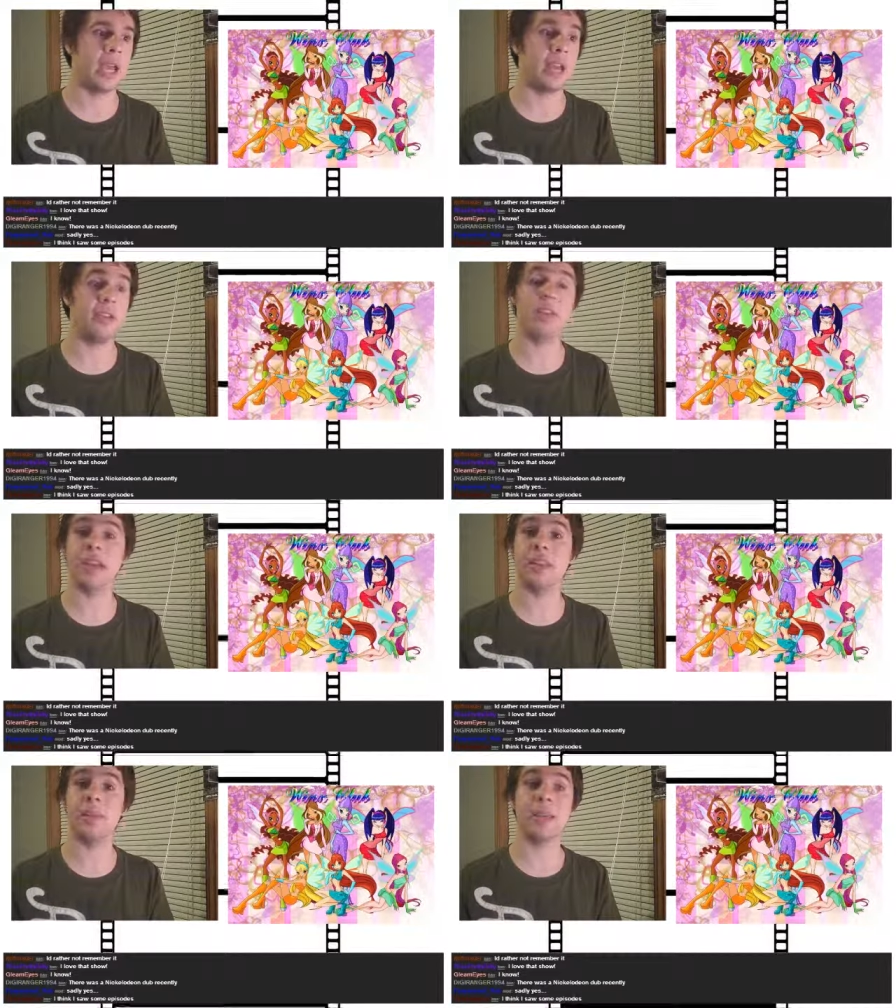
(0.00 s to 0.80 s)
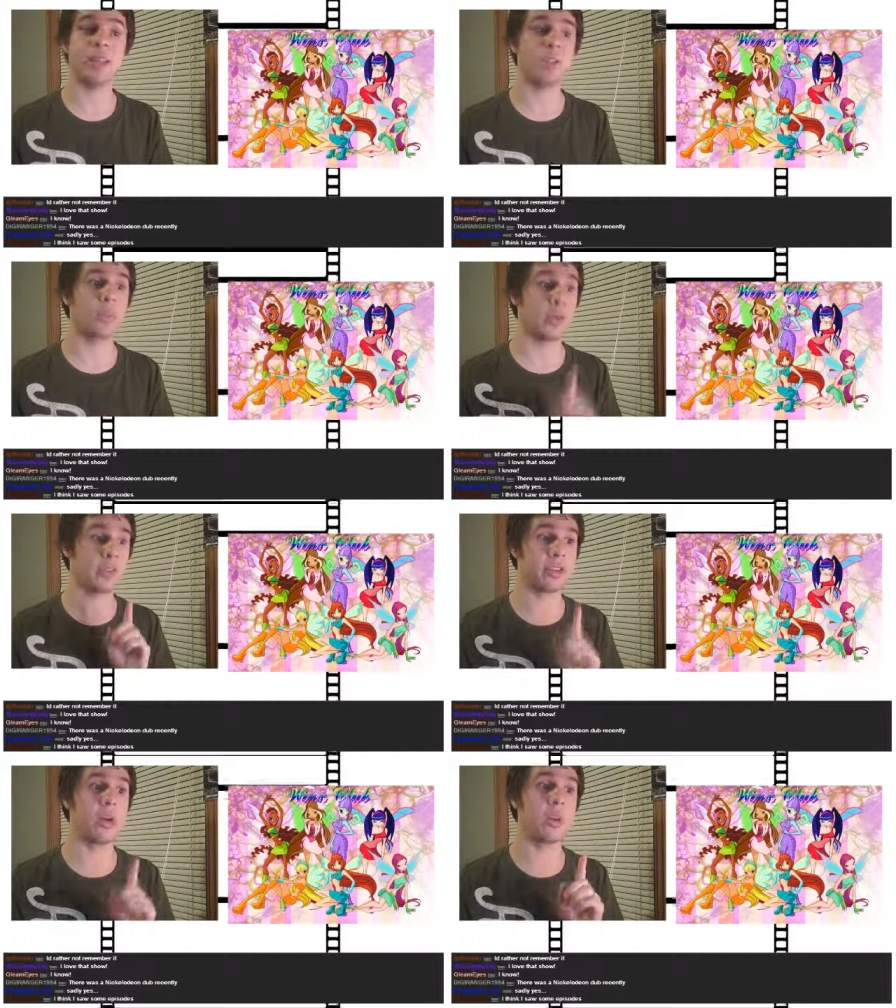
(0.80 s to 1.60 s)
And in fact, they make this one
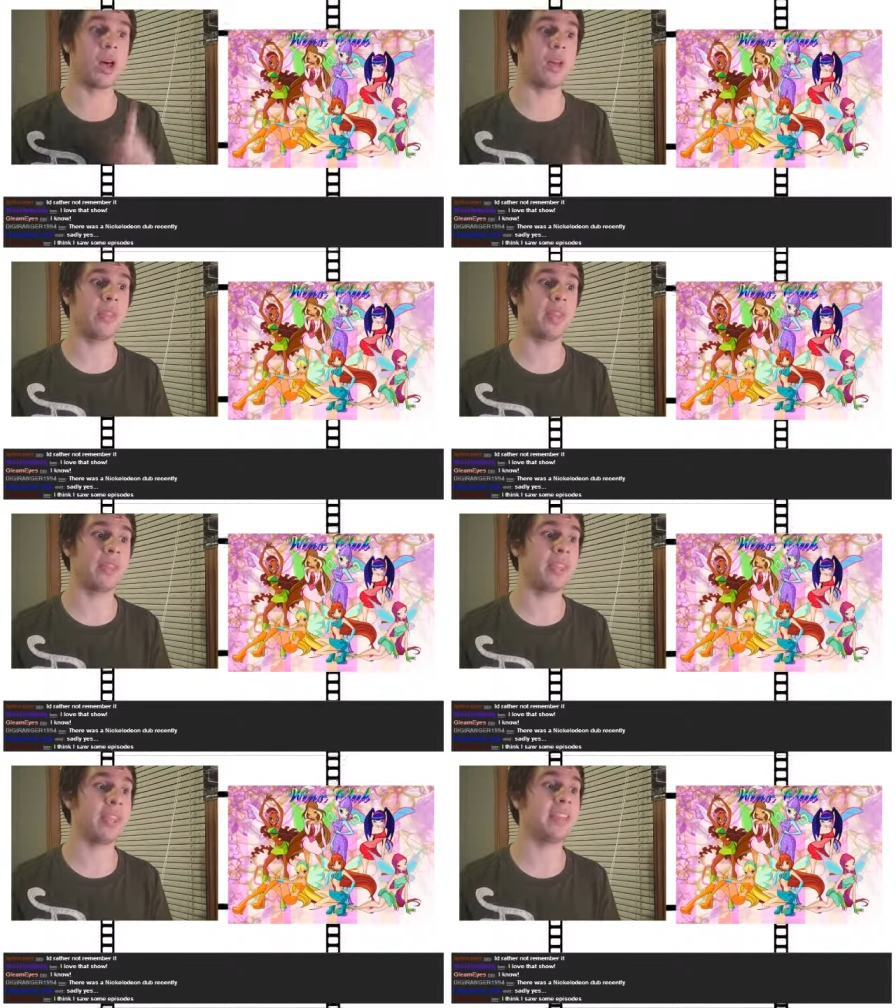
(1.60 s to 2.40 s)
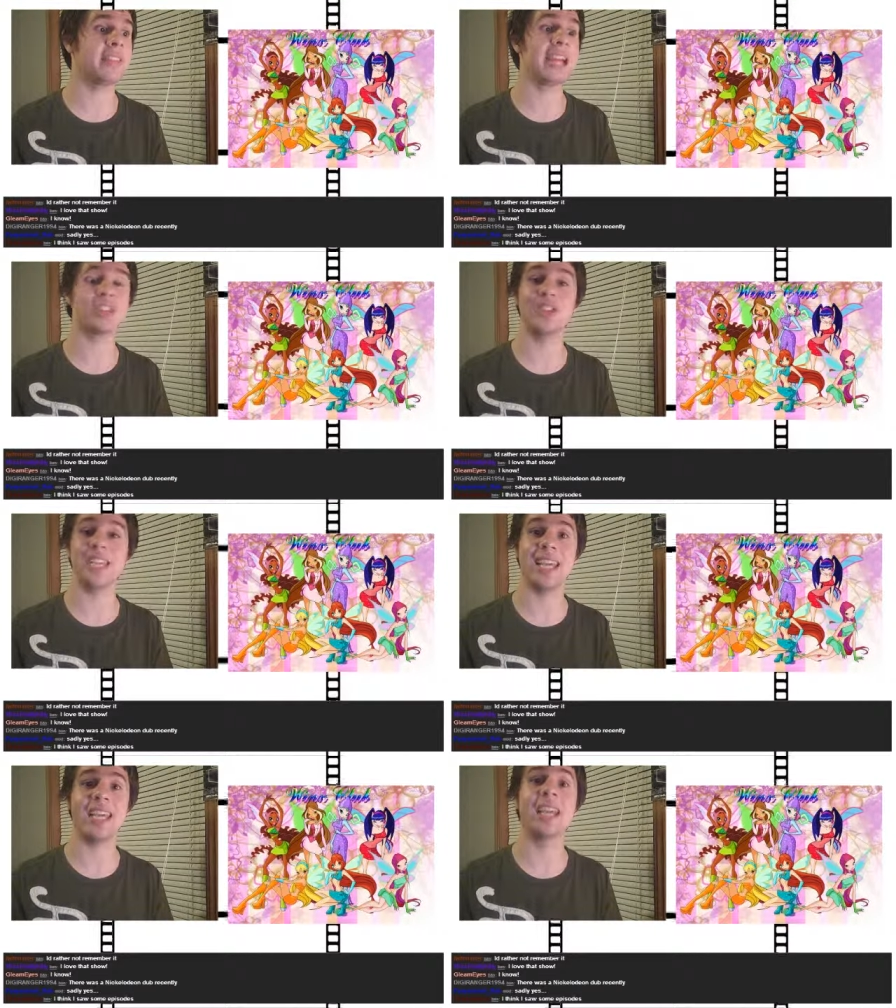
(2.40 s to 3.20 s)
so well that it's actually
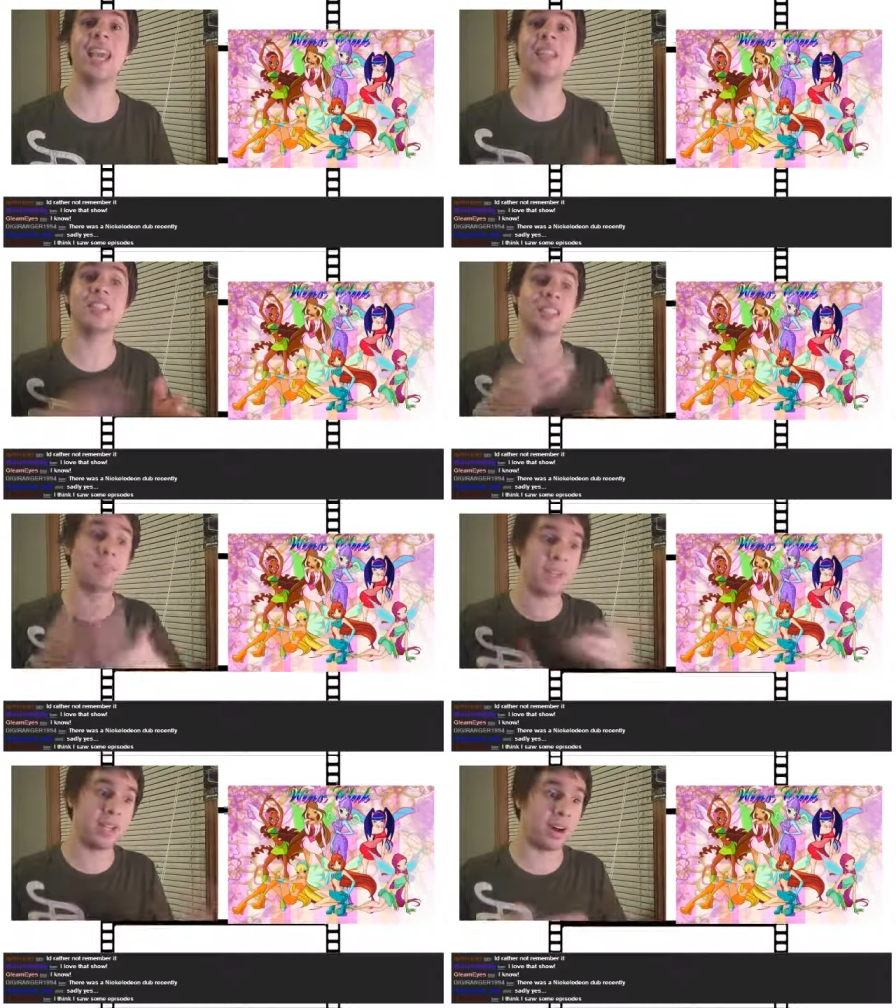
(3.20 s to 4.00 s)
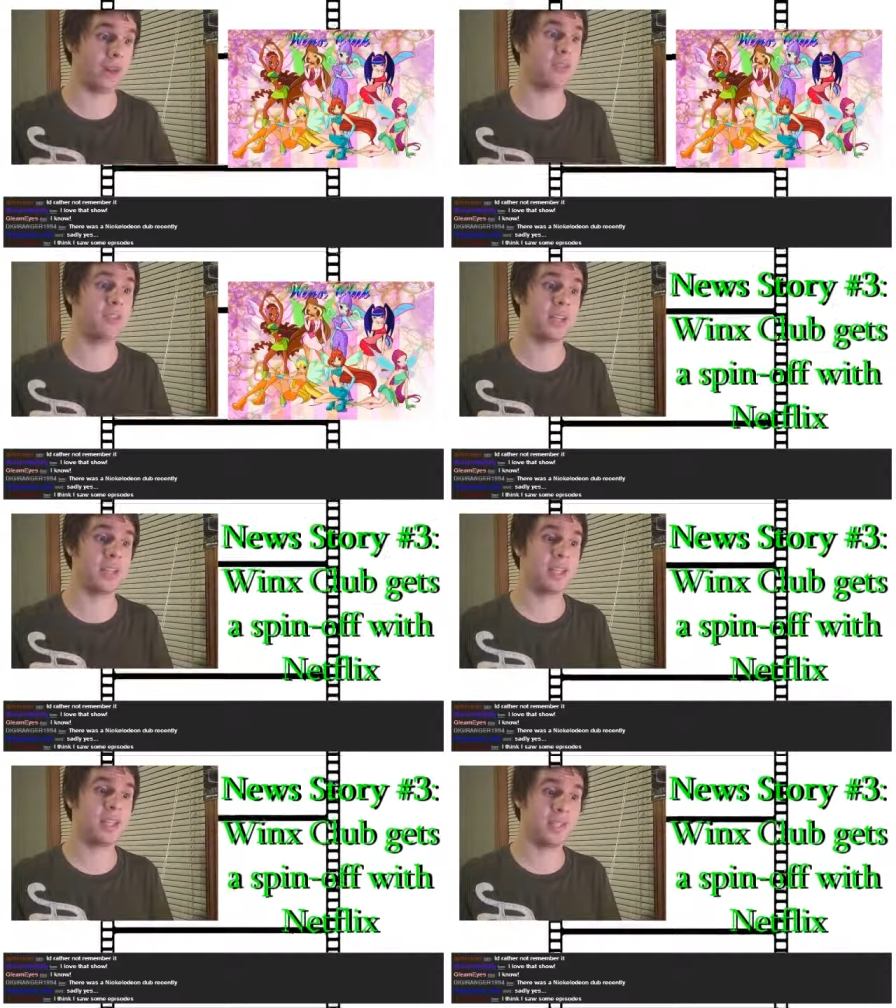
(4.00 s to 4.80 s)
getting a spin-off.
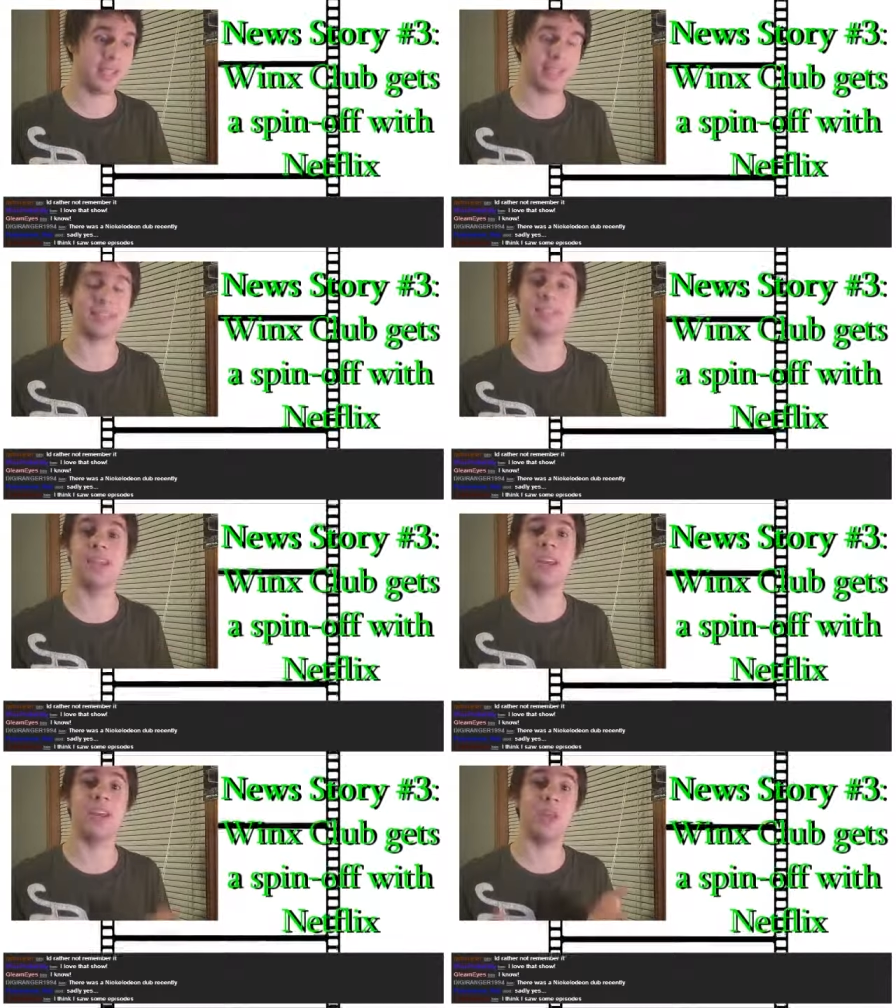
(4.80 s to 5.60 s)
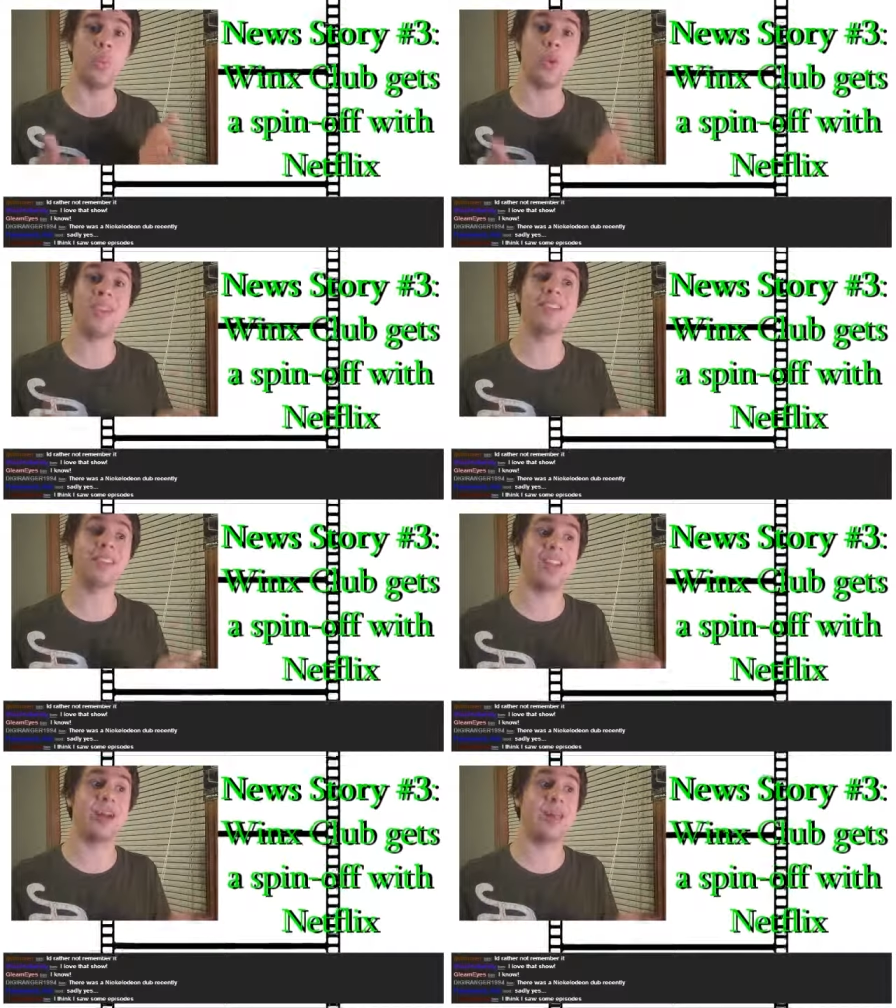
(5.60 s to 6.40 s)
Yes, the Winx
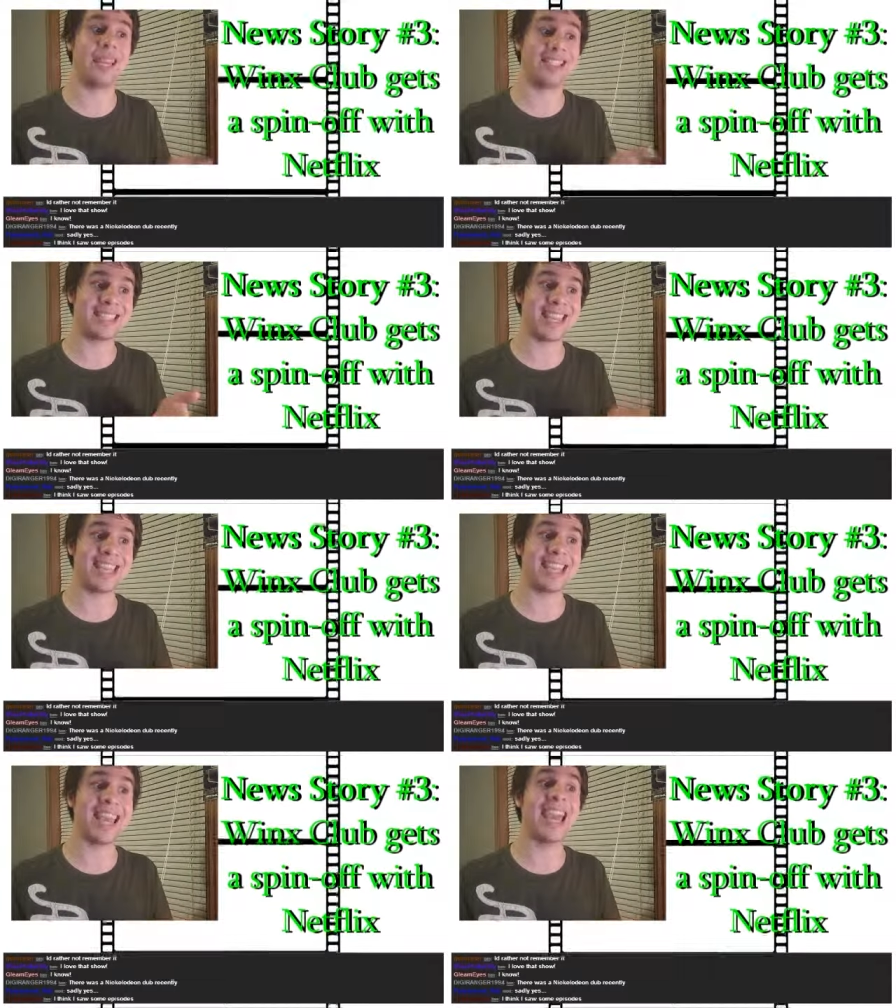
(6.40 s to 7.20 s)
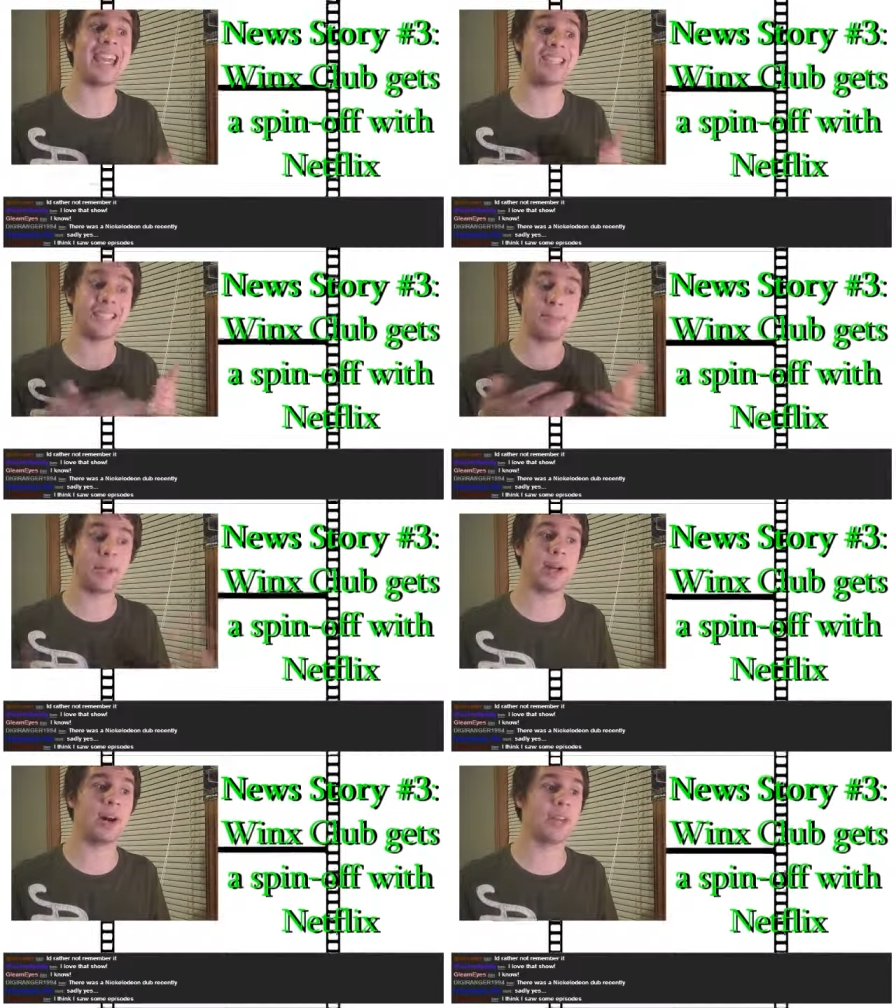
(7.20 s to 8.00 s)
Club is getting a
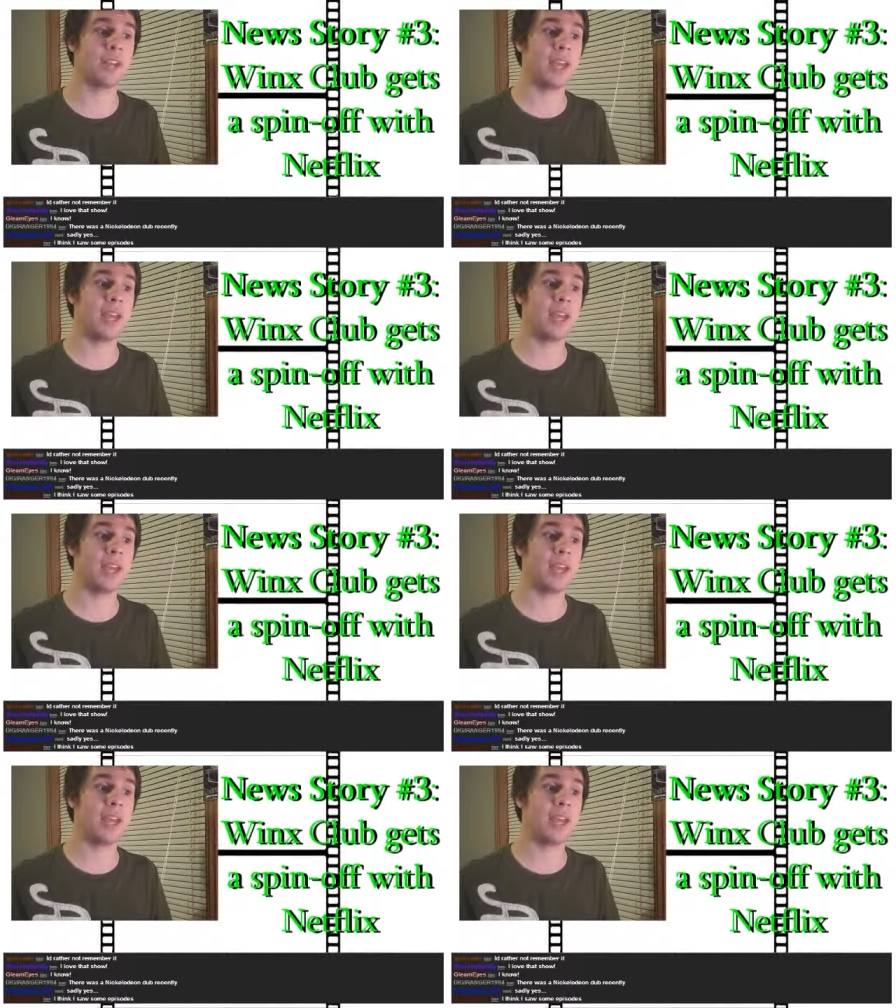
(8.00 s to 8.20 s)
spin-off.